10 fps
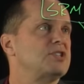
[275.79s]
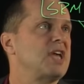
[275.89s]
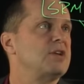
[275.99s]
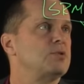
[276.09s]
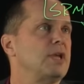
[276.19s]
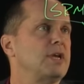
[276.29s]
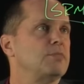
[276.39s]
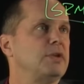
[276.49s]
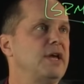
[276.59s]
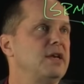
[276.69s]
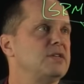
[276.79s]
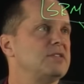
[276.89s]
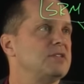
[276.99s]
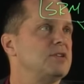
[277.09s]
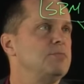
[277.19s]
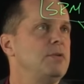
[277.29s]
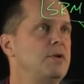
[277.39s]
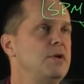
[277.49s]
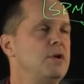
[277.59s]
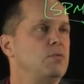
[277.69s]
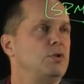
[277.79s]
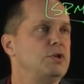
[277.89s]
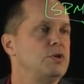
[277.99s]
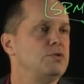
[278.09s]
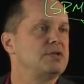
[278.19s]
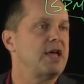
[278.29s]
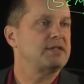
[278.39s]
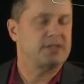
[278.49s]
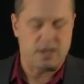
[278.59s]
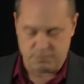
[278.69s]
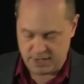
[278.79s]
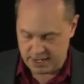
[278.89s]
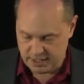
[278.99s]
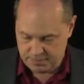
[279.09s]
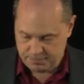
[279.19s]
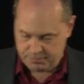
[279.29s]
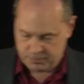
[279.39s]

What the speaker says: scheduling and planning system will use that same data.